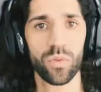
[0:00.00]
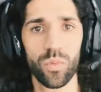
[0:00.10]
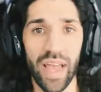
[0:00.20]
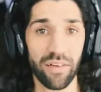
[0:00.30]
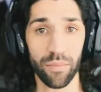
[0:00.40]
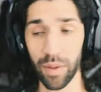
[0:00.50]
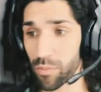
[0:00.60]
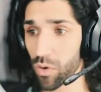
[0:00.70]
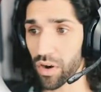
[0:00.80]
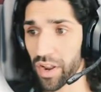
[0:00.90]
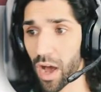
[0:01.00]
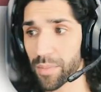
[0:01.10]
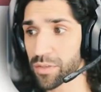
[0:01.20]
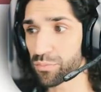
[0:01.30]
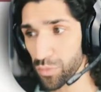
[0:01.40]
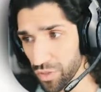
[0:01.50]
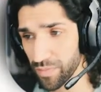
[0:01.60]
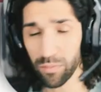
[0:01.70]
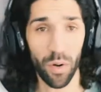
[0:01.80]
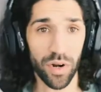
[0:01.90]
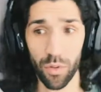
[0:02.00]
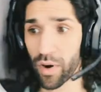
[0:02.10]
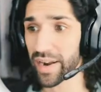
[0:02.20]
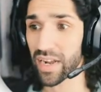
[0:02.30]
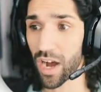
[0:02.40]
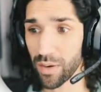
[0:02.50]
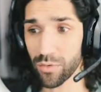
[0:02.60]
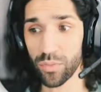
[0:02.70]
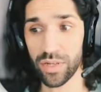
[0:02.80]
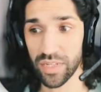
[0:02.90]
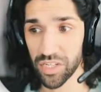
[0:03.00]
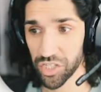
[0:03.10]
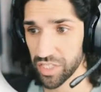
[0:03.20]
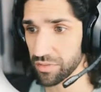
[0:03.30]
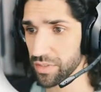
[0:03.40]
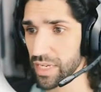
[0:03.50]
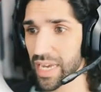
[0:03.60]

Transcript: We have a bit more unarmoured movement while we're not wearing armour or wielding a shield.